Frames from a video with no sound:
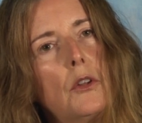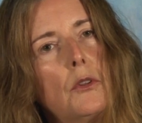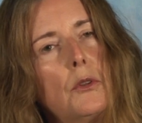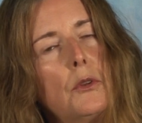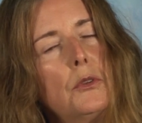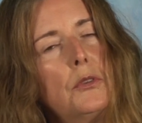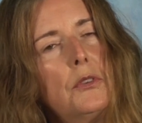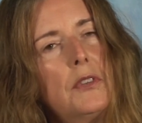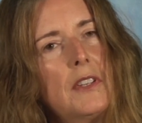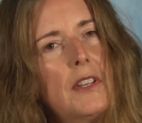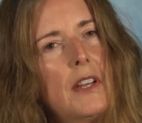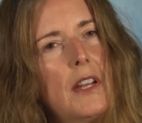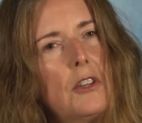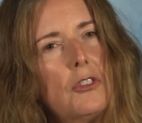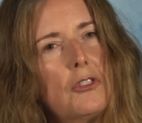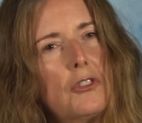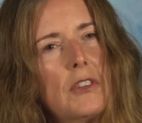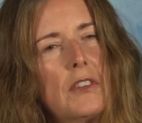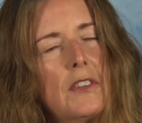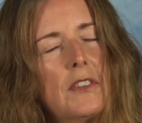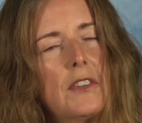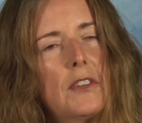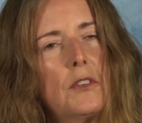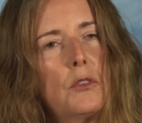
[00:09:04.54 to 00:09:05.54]

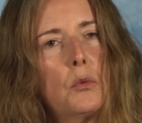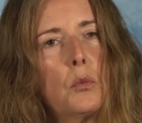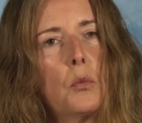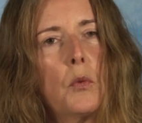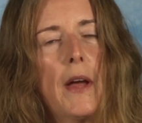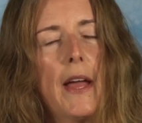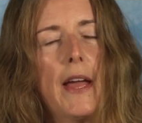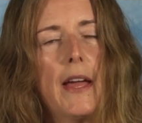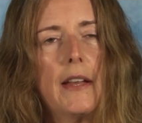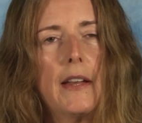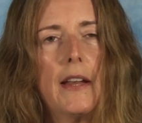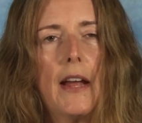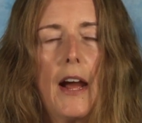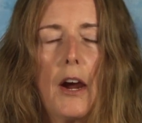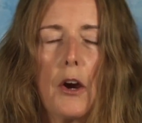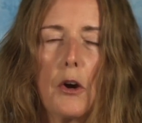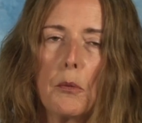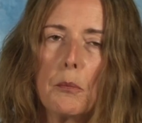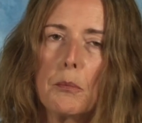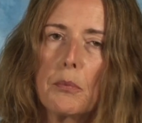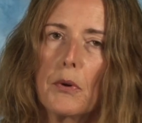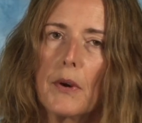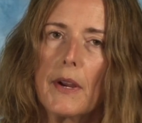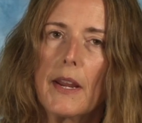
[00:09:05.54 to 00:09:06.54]
Hallucinations is when
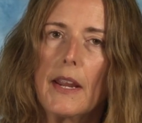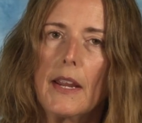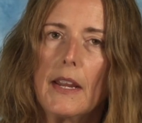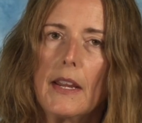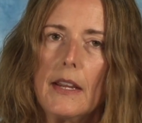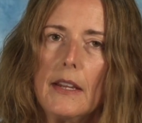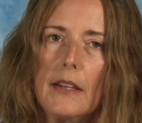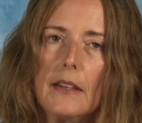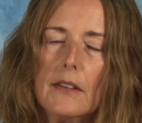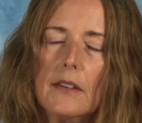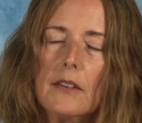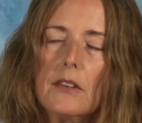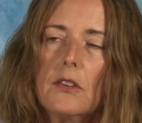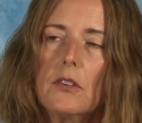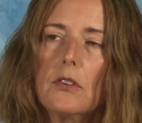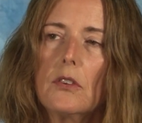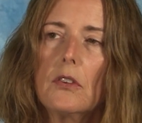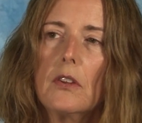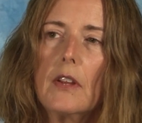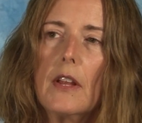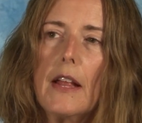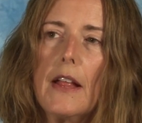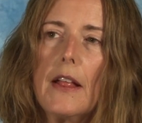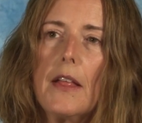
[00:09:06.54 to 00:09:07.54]
our
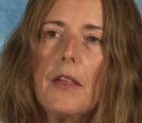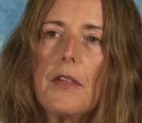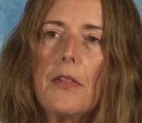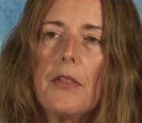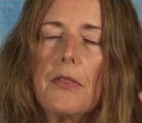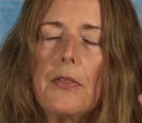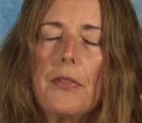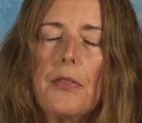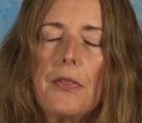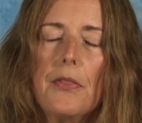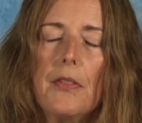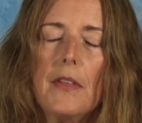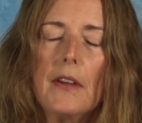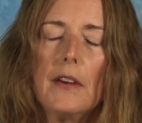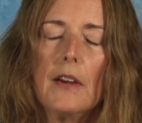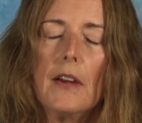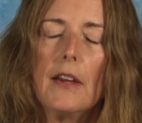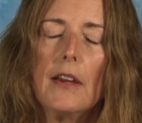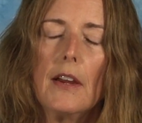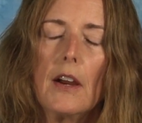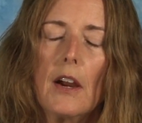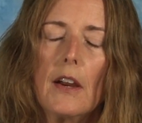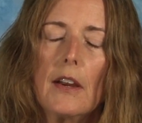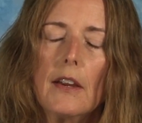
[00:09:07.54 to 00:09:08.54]
brains,
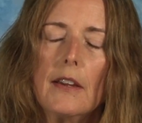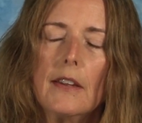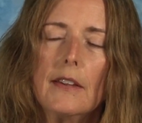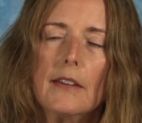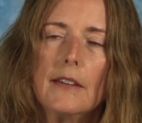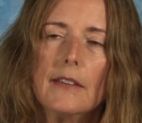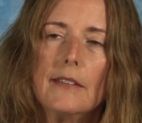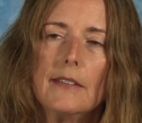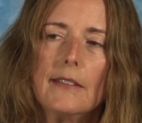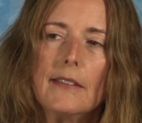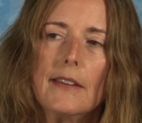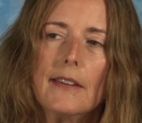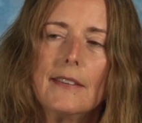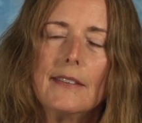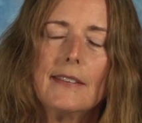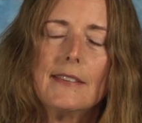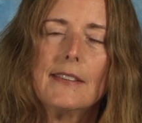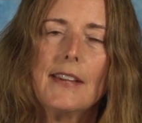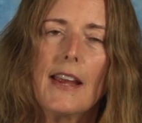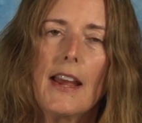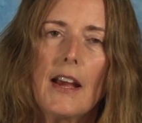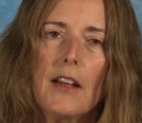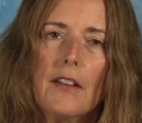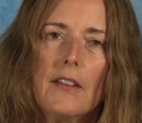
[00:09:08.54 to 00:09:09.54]
it's
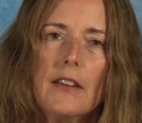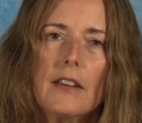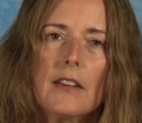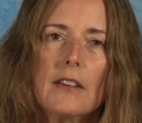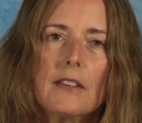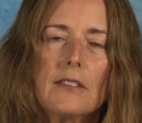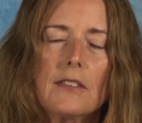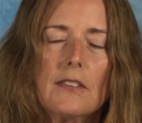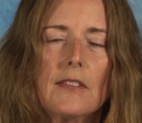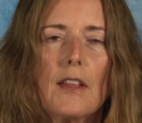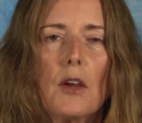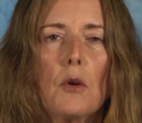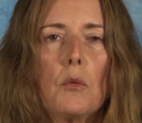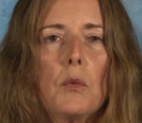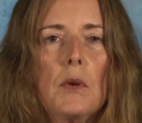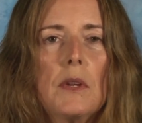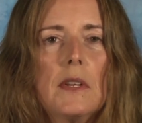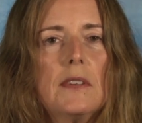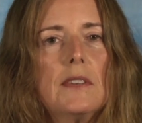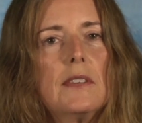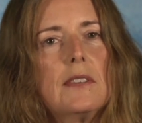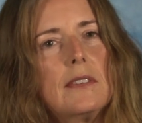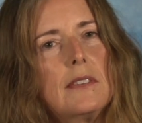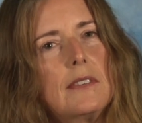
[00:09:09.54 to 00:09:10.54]
telling us that
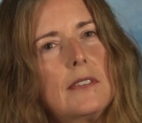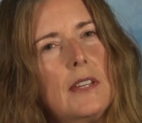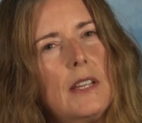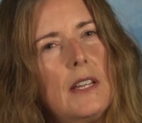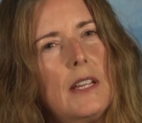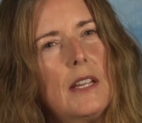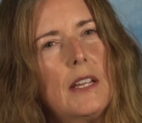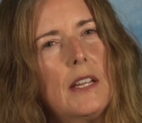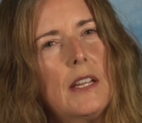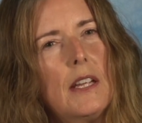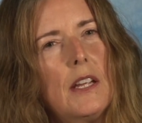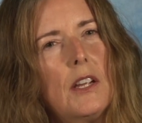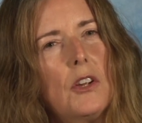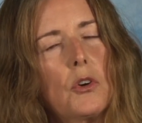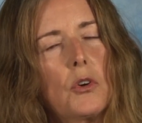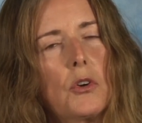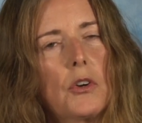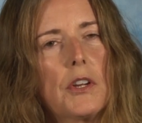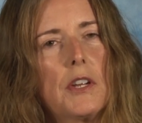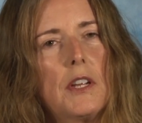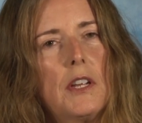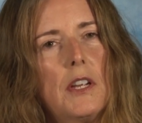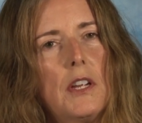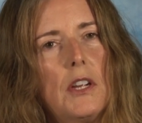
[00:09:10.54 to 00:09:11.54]
we see or
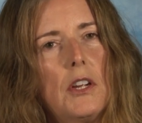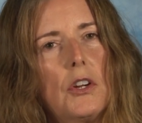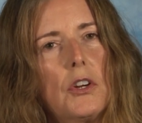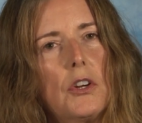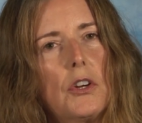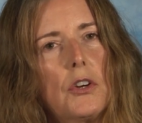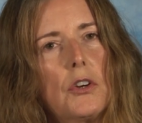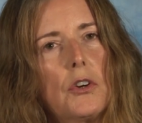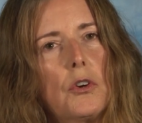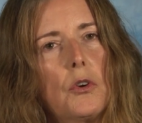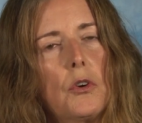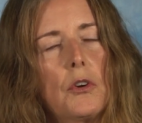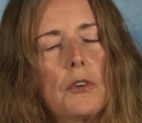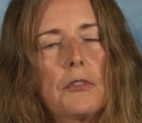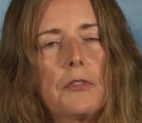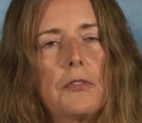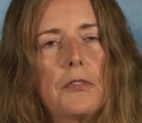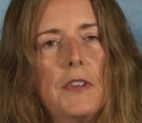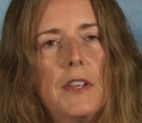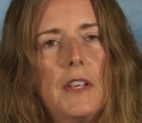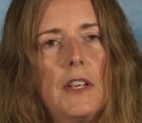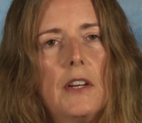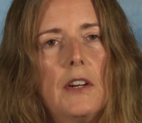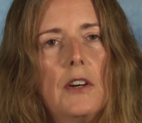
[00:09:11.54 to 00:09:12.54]
hear or
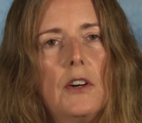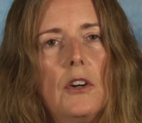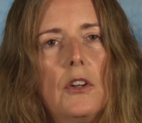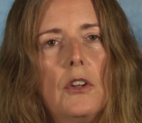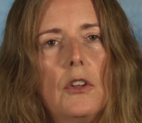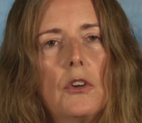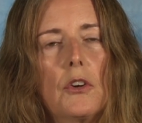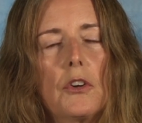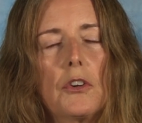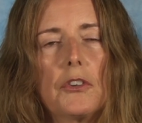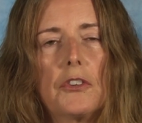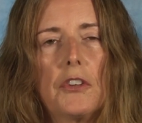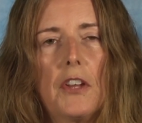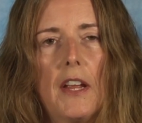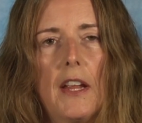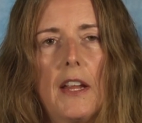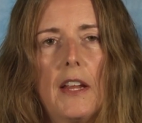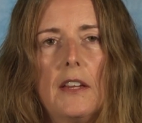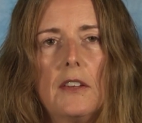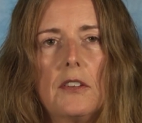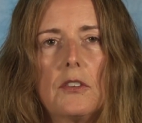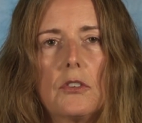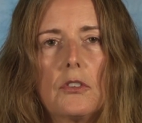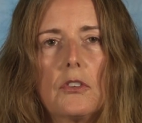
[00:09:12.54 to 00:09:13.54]
feel or
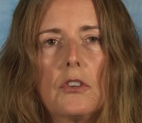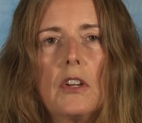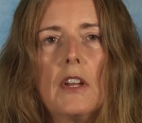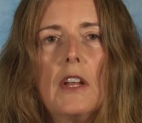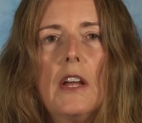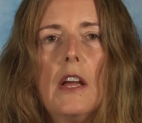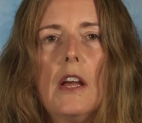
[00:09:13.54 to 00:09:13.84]
taste